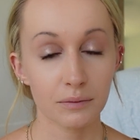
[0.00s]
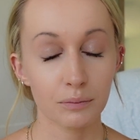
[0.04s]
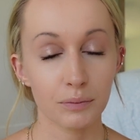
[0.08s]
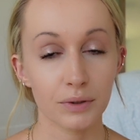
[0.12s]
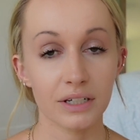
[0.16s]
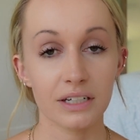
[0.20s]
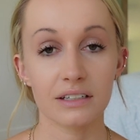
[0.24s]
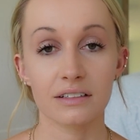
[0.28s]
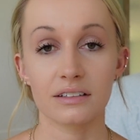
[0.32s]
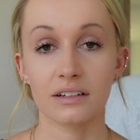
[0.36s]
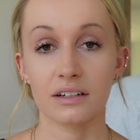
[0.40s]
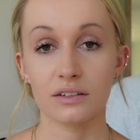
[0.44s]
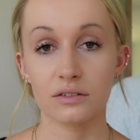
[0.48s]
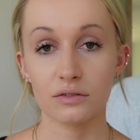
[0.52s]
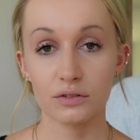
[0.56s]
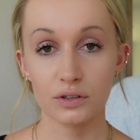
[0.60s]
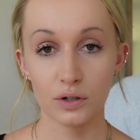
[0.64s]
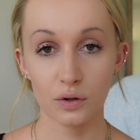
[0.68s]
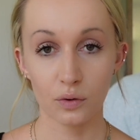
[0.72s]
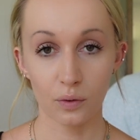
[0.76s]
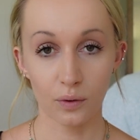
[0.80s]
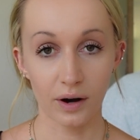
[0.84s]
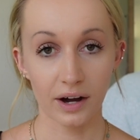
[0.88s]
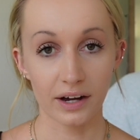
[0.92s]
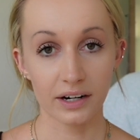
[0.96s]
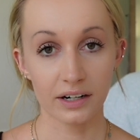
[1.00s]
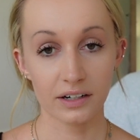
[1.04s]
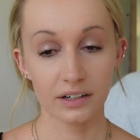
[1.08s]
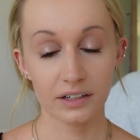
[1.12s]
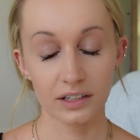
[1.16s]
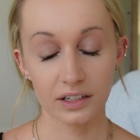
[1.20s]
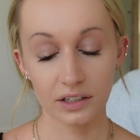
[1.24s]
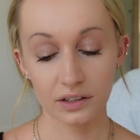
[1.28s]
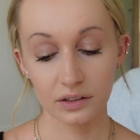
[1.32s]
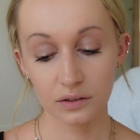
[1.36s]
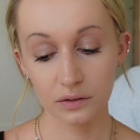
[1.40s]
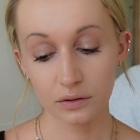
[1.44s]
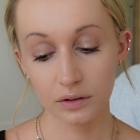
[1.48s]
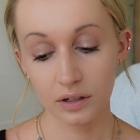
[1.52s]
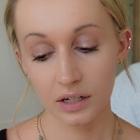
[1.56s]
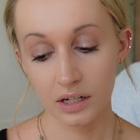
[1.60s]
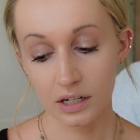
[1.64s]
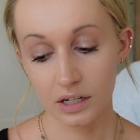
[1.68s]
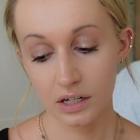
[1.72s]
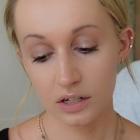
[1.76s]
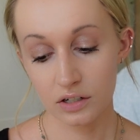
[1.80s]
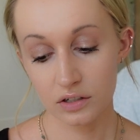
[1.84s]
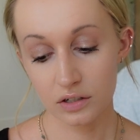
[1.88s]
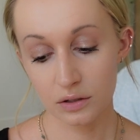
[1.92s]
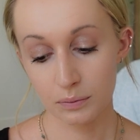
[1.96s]
but it does require you
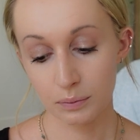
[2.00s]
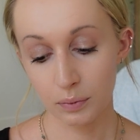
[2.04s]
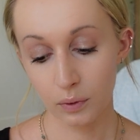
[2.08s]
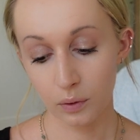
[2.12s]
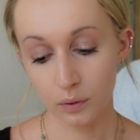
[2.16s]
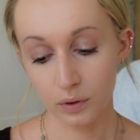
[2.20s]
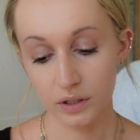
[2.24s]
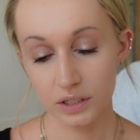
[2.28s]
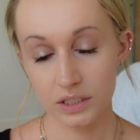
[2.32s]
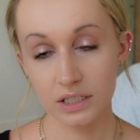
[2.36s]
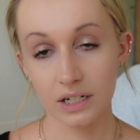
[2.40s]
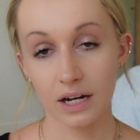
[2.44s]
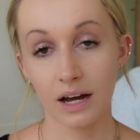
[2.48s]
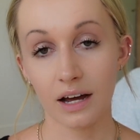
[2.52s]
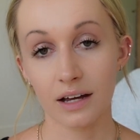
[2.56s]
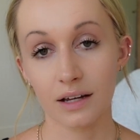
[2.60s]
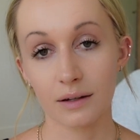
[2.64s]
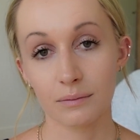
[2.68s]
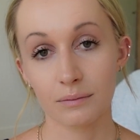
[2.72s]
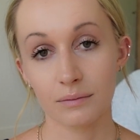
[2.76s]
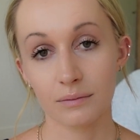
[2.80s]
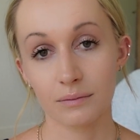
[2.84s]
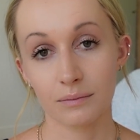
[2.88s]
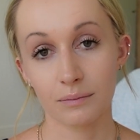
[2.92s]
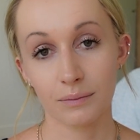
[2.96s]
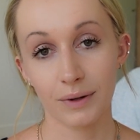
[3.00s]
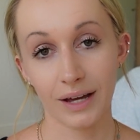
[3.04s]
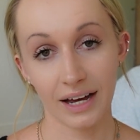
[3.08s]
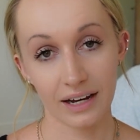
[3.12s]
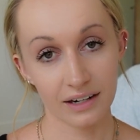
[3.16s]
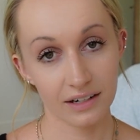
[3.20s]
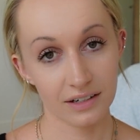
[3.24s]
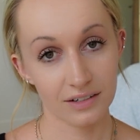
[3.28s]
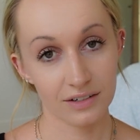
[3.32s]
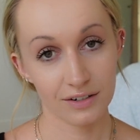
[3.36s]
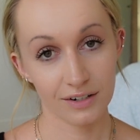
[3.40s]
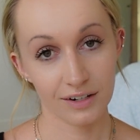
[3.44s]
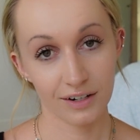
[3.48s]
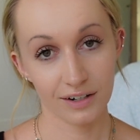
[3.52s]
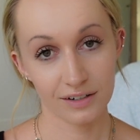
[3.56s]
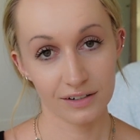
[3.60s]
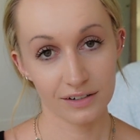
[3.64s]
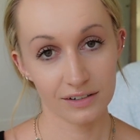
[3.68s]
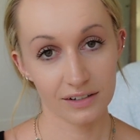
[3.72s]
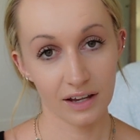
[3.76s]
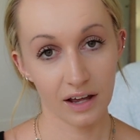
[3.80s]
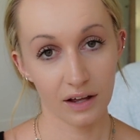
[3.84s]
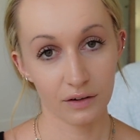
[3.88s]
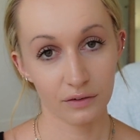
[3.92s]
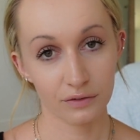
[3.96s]
to pour time back into
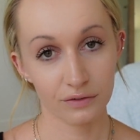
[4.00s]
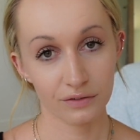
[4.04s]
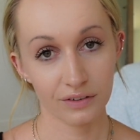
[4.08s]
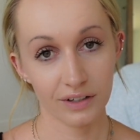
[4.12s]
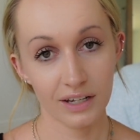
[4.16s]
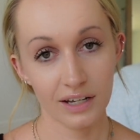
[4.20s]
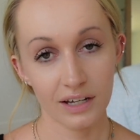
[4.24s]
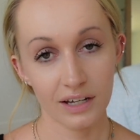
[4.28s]
yourself,